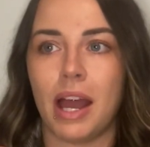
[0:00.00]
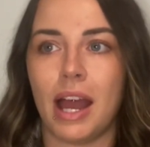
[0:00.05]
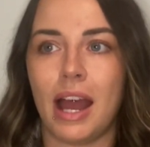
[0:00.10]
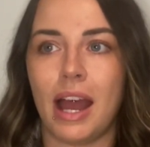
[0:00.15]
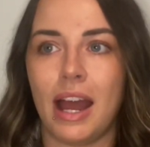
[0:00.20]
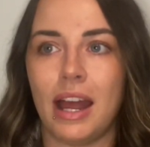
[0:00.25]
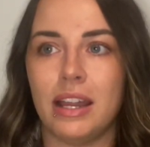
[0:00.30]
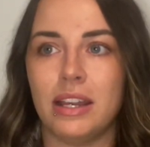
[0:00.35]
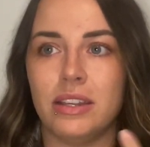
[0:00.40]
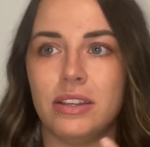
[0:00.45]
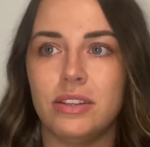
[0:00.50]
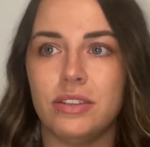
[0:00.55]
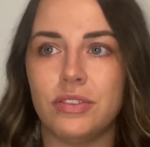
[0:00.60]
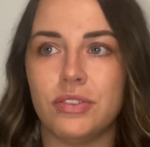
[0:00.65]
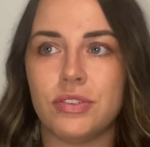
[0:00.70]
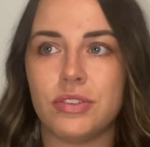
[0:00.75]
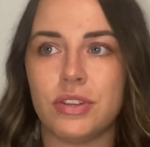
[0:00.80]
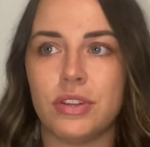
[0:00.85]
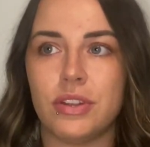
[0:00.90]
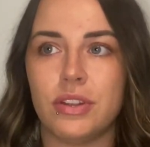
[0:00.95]

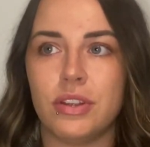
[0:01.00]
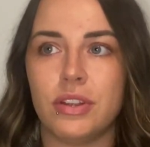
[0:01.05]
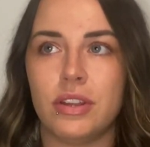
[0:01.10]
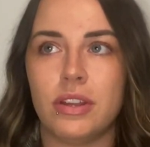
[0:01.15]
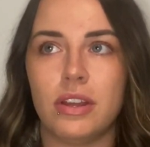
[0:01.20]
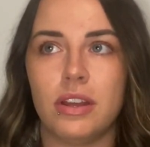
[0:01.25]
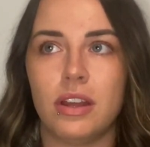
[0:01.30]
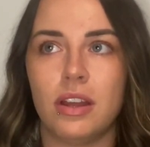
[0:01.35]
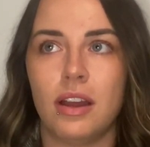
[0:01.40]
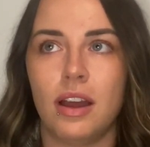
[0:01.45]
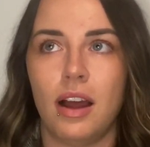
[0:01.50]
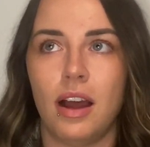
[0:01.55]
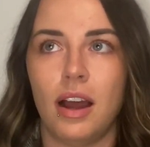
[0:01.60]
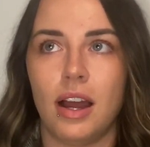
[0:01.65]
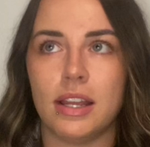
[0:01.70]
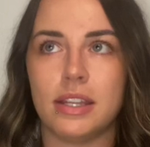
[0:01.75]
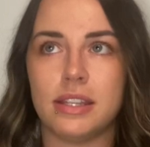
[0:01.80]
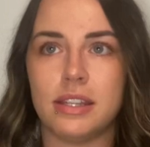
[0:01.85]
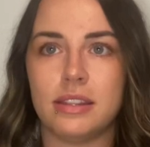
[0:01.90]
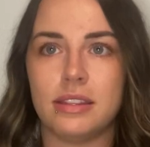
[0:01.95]
and
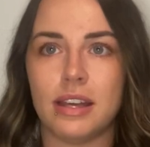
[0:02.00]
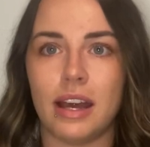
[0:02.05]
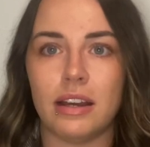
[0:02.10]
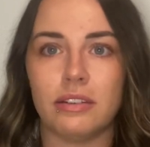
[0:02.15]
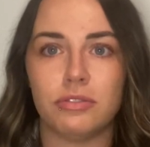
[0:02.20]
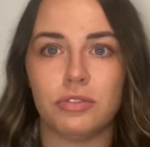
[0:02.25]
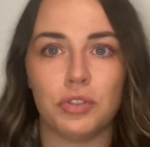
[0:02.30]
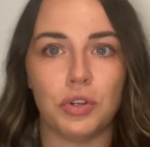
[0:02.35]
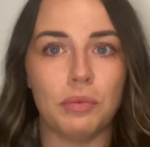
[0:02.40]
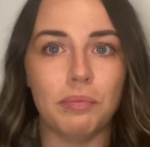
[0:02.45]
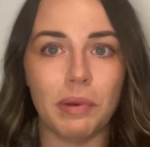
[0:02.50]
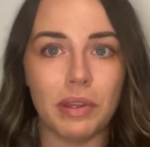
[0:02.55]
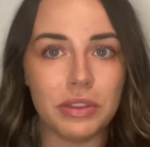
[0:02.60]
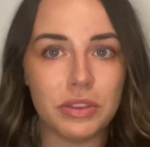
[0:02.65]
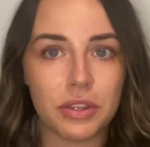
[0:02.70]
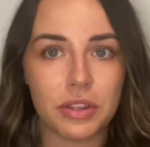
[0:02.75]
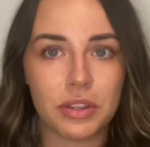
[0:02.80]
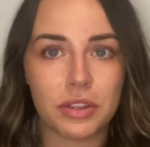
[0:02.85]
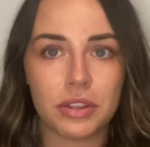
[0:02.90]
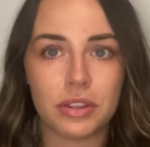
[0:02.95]
I did that for a
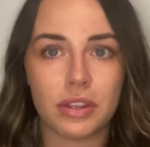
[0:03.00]
month,